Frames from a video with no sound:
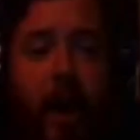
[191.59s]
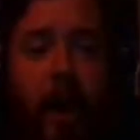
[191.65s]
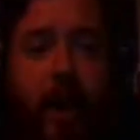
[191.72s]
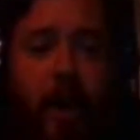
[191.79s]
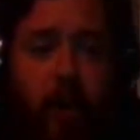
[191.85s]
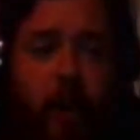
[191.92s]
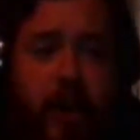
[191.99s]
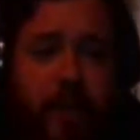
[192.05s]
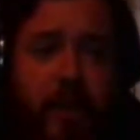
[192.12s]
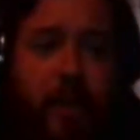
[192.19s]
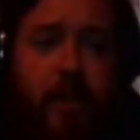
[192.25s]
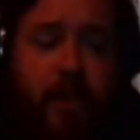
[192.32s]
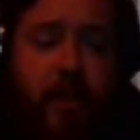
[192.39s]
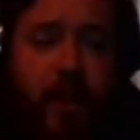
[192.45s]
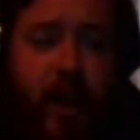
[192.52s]
in a
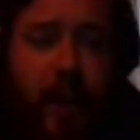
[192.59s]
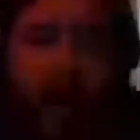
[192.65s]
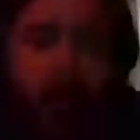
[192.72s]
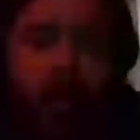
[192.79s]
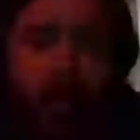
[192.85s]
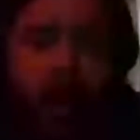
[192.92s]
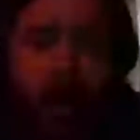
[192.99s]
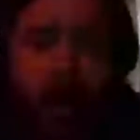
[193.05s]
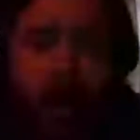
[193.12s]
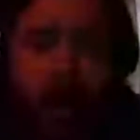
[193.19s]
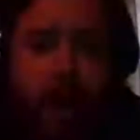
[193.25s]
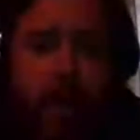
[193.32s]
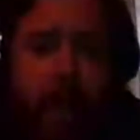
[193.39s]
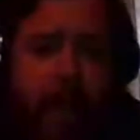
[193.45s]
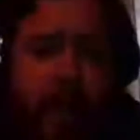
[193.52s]
recent
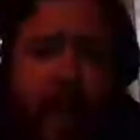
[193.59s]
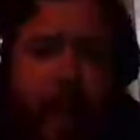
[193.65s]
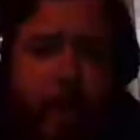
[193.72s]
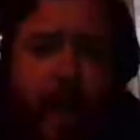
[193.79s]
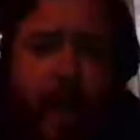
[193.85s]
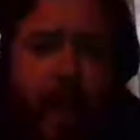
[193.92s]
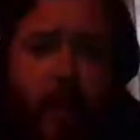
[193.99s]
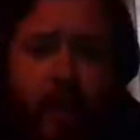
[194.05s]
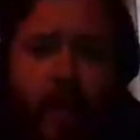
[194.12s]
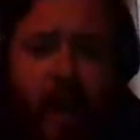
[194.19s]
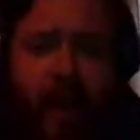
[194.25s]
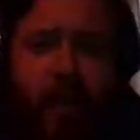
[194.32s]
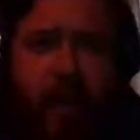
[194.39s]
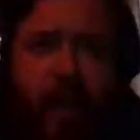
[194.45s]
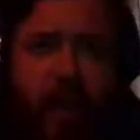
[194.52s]
announcement that came out,
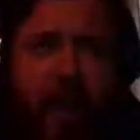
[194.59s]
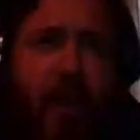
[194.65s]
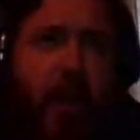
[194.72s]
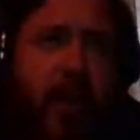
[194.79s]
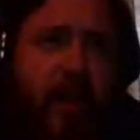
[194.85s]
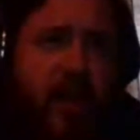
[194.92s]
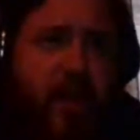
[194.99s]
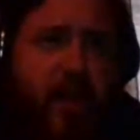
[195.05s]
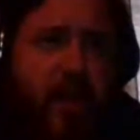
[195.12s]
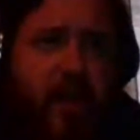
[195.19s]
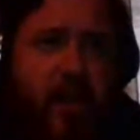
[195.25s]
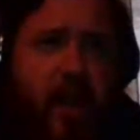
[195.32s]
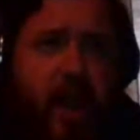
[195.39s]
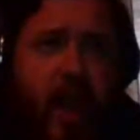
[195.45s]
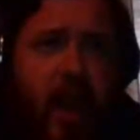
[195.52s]
I think it
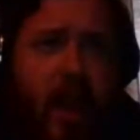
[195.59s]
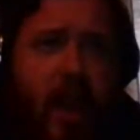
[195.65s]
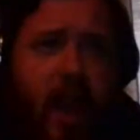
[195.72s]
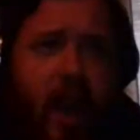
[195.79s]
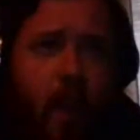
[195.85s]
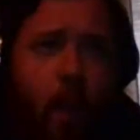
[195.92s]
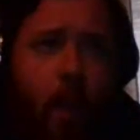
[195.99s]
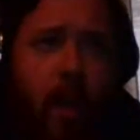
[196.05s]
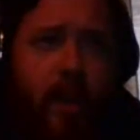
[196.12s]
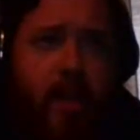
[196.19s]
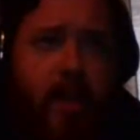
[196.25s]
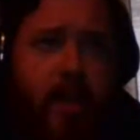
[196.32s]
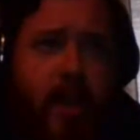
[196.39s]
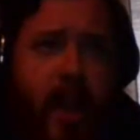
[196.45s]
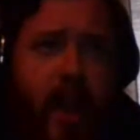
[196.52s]
was, I want to
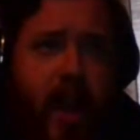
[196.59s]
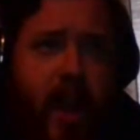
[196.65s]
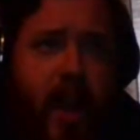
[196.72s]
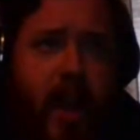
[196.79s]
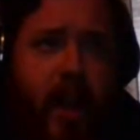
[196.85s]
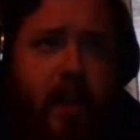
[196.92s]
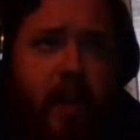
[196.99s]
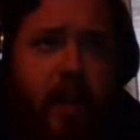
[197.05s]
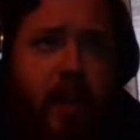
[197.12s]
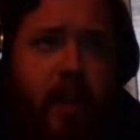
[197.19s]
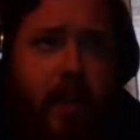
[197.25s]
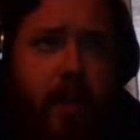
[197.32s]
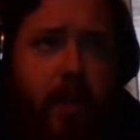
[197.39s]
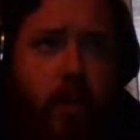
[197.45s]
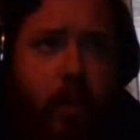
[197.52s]
say
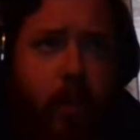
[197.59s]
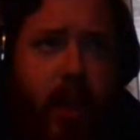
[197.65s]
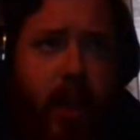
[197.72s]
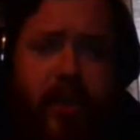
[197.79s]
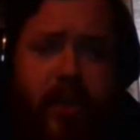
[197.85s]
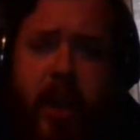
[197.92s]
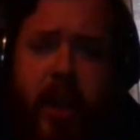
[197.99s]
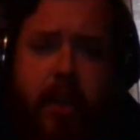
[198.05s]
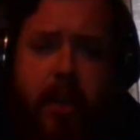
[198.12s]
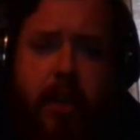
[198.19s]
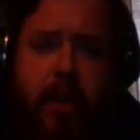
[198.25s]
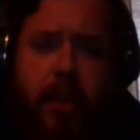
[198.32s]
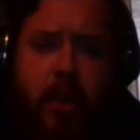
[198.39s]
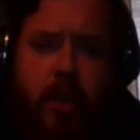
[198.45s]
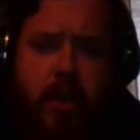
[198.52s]
Wednesday or
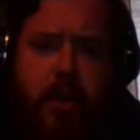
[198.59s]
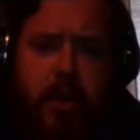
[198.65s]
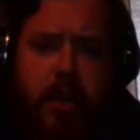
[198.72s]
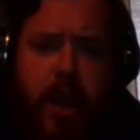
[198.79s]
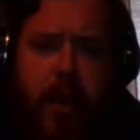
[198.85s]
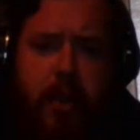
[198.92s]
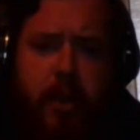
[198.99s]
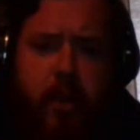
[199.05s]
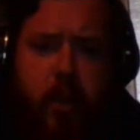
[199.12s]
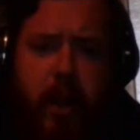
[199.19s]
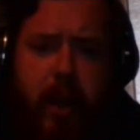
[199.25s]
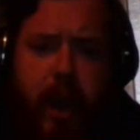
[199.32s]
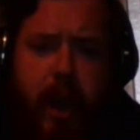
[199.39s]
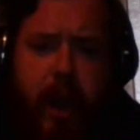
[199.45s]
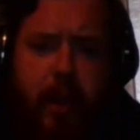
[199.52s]
Thursday was when
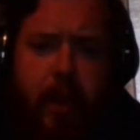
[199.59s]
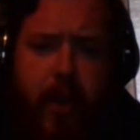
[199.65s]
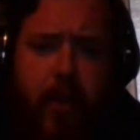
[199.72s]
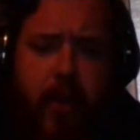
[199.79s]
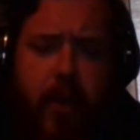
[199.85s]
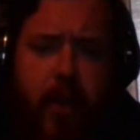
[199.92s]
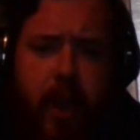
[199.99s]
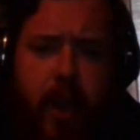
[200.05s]
it came out.